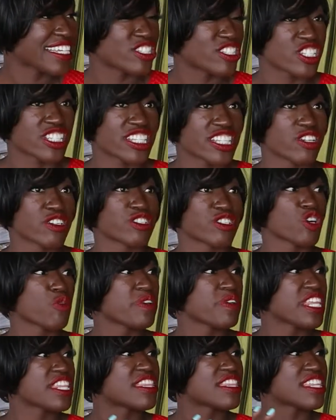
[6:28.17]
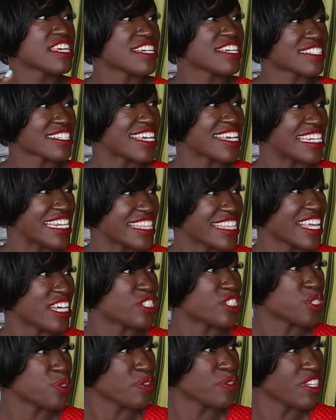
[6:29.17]
It's just there's so many things in it
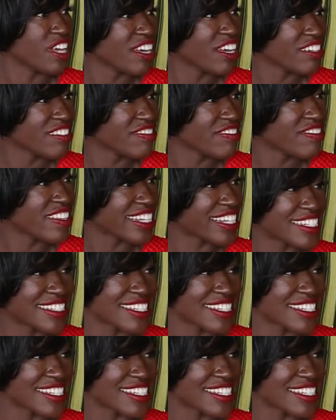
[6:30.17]
that you love that it